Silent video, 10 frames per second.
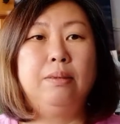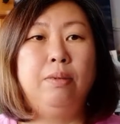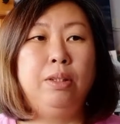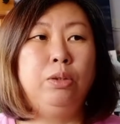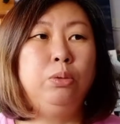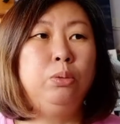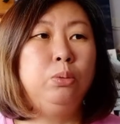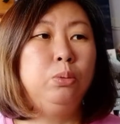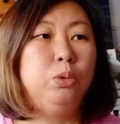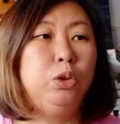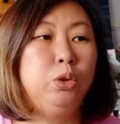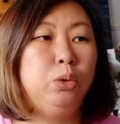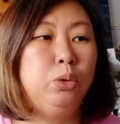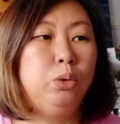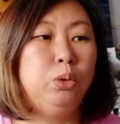when you
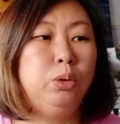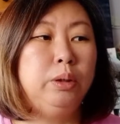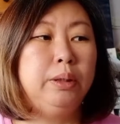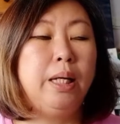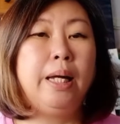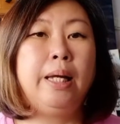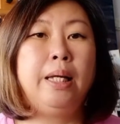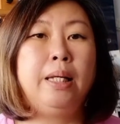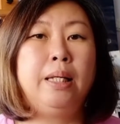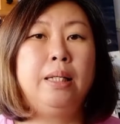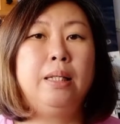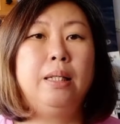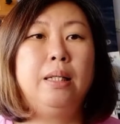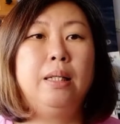choose a